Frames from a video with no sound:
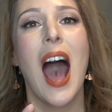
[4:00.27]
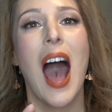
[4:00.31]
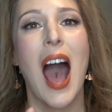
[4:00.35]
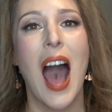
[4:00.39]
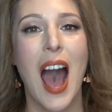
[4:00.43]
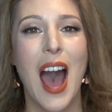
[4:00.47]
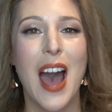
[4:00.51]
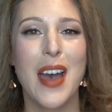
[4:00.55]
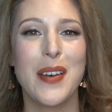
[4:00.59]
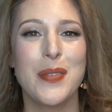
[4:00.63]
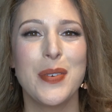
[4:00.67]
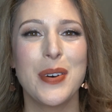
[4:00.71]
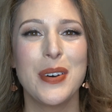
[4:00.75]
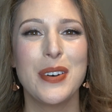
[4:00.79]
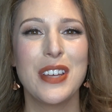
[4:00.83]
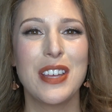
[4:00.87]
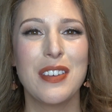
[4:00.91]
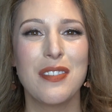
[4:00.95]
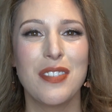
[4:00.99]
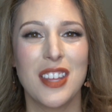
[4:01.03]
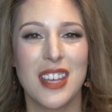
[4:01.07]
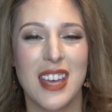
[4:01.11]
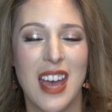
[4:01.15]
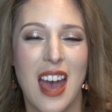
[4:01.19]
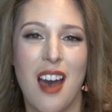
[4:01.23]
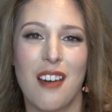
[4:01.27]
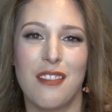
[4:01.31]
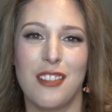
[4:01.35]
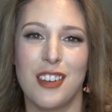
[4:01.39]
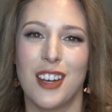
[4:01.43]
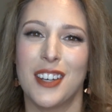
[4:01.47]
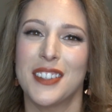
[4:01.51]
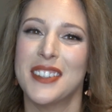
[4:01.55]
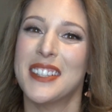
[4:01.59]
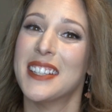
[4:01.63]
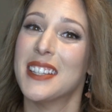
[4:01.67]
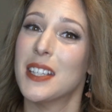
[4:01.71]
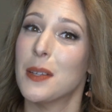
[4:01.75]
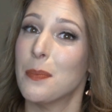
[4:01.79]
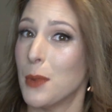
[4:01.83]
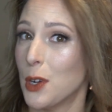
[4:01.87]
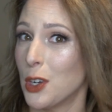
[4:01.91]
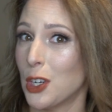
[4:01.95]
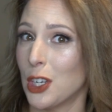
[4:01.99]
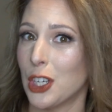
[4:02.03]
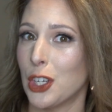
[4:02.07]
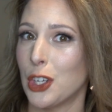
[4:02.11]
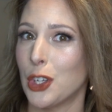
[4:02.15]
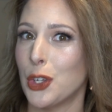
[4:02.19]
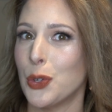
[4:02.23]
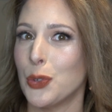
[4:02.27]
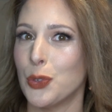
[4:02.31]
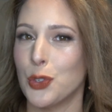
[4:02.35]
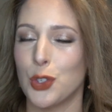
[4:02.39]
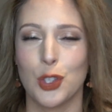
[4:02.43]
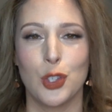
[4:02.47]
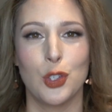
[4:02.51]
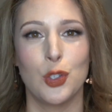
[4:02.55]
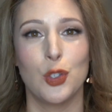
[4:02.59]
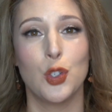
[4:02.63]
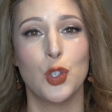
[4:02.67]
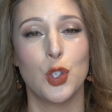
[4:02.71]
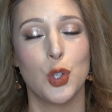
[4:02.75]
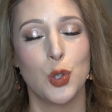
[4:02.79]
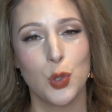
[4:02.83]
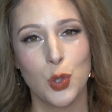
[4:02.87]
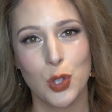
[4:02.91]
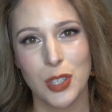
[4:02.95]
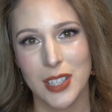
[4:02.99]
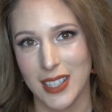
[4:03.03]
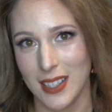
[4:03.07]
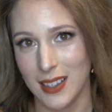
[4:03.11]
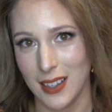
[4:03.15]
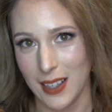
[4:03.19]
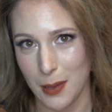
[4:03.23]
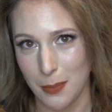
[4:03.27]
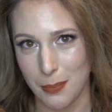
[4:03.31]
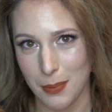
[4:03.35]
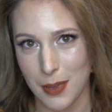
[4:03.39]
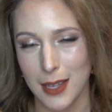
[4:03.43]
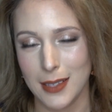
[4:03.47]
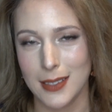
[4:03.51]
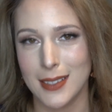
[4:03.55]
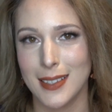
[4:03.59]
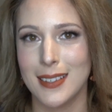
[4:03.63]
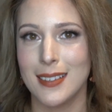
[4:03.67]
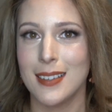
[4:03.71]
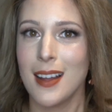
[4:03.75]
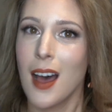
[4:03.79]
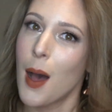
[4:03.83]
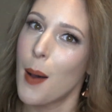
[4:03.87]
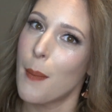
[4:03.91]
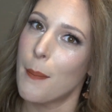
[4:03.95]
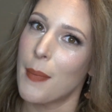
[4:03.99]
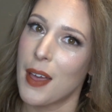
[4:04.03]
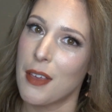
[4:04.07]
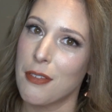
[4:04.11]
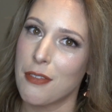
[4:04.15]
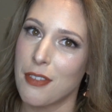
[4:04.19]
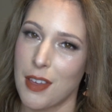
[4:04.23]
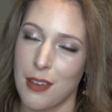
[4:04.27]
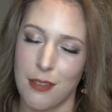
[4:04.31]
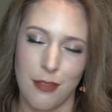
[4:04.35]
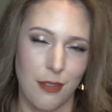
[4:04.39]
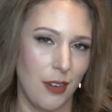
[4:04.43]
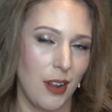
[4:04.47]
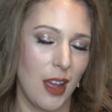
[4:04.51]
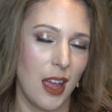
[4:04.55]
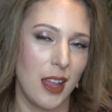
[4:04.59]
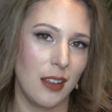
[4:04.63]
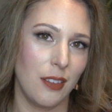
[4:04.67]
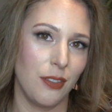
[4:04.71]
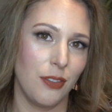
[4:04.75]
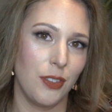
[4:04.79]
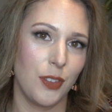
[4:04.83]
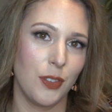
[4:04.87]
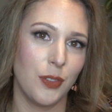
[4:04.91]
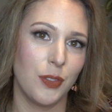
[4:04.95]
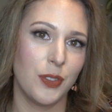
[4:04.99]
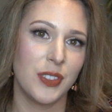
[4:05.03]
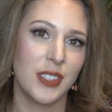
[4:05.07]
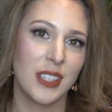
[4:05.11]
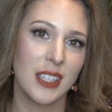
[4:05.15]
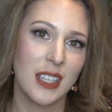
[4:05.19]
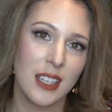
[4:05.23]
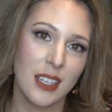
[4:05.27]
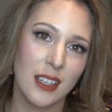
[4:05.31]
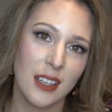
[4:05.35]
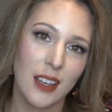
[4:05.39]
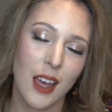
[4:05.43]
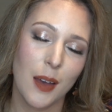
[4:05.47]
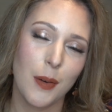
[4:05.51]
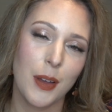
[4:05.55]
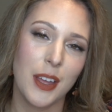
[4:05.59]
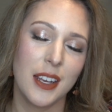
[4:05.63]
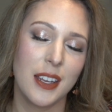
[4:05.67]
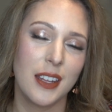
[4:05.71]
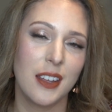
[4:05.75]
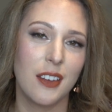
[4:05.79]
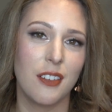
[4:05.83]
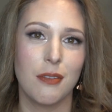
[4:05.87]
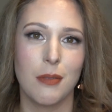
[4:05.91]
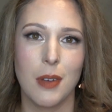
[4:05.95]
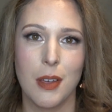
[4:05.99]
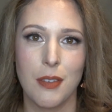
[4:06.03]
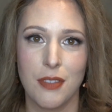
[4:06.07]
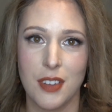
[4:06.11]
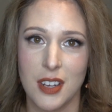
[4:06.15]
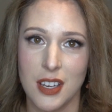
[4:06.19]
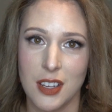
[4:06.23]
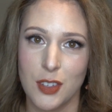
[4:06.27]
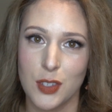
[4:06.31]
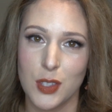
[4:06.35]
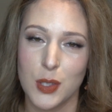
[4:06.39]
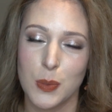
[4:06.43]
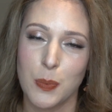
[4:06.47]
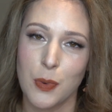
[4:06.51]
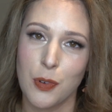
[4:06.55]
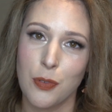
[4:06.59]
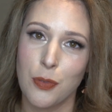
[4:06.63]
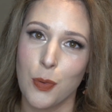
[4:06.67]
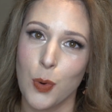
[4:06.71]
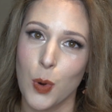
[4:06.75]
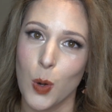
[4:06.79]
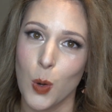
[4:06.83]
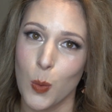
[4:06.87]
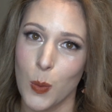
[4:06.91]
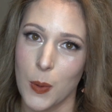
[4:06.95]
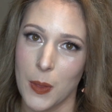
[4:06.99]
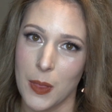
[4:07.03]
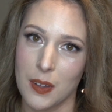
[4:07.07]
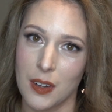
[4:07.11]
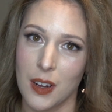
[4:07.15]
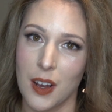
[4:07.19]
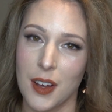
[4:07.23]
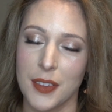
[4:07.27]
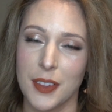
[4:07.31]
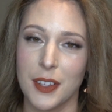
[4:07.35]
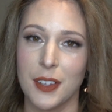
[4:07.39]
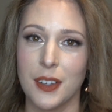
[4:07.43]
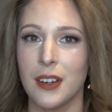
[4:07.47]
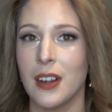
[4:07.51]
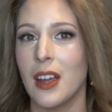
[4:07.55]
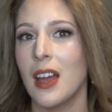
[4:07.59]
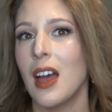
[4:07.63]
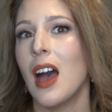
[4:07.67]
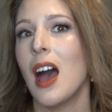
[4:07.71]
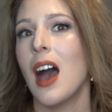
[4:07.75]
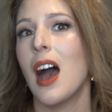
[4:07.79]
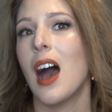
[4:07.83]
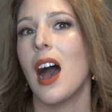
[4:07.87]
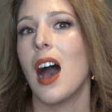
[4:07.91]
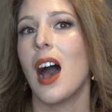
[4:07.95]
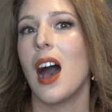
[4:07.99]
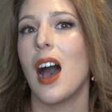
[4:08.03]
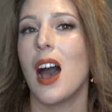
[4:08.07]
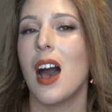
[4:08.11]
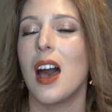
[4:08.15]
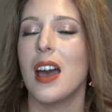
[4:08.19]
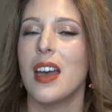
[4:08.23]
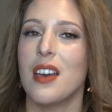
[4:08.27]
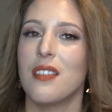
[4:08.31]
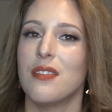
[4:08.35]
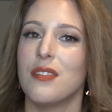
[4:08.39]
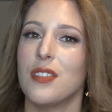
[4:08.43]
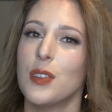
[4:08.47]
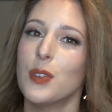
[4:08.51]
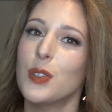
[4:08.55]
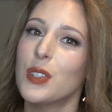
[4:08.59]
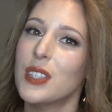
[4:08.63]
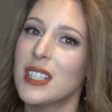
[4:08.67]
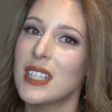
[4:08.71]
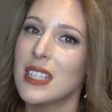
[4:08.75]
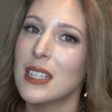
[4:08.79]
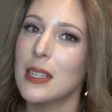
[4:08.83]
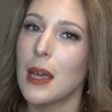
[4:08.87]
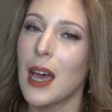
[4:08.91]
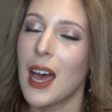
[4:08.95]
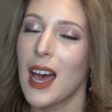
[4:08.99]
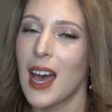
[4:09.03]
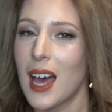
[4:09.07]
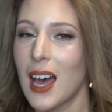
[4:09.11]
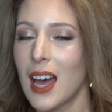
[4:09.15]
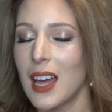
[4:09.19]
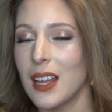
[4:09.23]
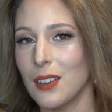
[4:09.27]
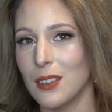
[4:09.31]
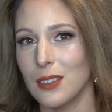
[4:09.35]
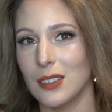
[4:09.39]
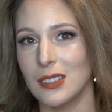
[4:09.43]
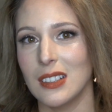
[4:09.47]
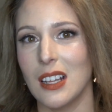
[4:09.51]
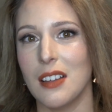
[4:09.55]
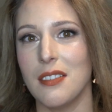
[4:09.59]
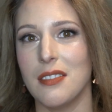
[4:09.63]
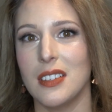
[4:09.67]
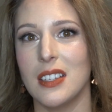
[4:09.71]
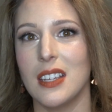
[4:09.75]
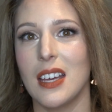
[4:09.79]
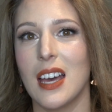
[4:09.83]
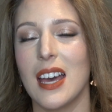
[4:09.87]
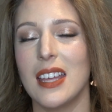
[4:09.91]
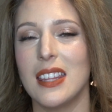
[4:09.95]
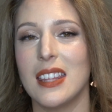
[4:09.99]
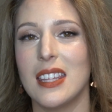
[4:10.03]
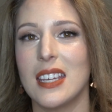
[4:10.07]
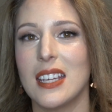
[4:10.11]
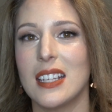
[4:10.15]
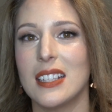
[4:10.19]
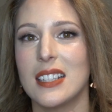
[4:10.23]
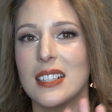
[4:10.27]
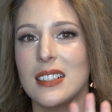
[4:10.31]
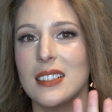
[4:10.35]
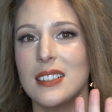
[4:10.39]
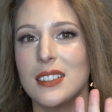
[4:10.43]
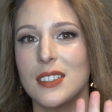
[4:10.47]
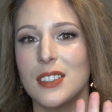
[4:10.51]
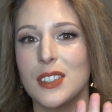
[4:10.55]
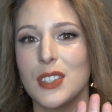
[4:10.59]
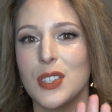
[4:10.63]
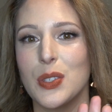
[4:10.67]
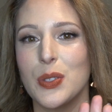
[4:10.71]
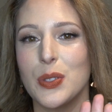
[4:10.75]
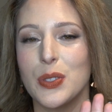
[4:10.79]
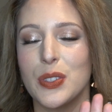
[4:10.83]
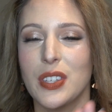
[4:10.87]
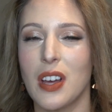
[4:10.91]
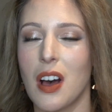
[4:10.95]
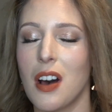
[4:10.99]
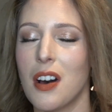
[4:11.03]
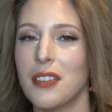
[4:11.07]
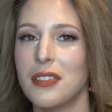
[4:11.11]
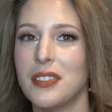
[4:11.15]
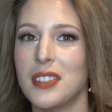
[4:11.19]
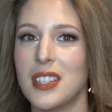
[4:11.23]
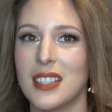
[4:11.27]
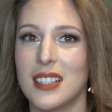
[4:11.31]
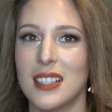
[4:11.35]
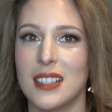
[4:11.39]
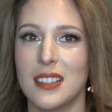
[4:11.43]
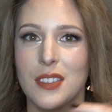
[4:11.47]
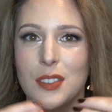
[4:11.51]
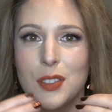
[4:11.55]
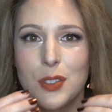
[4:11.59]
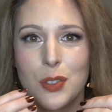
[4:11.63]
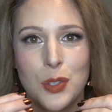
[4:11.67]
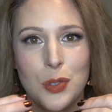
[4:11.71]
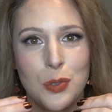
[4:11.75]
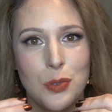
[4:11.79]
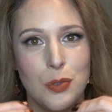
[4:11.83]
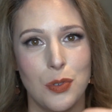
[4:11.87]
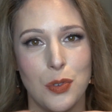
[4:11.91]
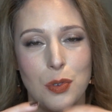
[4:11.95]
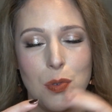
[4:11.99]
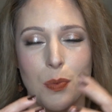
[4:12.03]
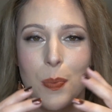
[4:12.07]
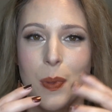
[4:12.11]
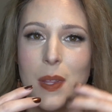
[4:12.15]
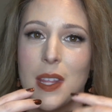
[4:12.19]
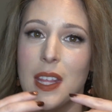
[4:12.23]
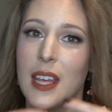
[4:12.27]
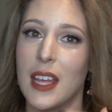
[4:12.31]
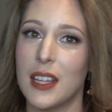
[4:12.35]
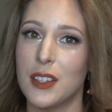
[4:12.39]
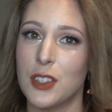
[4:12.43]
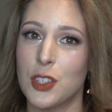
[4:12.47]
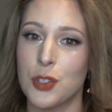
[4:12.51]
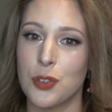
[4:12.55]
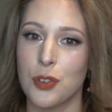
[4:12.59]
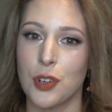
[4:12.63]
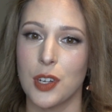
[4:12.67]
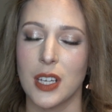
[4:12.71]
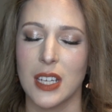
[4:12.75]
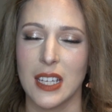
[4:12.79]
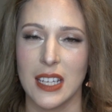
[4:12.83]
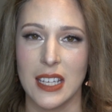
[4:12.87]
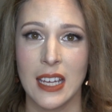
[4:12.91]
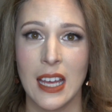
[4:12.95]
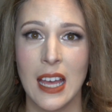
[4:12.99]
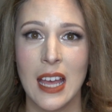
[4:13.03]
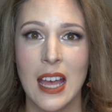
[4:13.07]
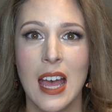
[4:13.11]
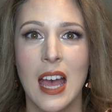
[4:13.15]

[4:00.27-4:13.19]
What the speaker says: I will give the caveat that the Maracuja Juicy Lip is not my favorite, and if you've seen any of my videos before with it on there, I have used it. I don't love it. I think it's a little too soft. It's a little too goopy and stringy.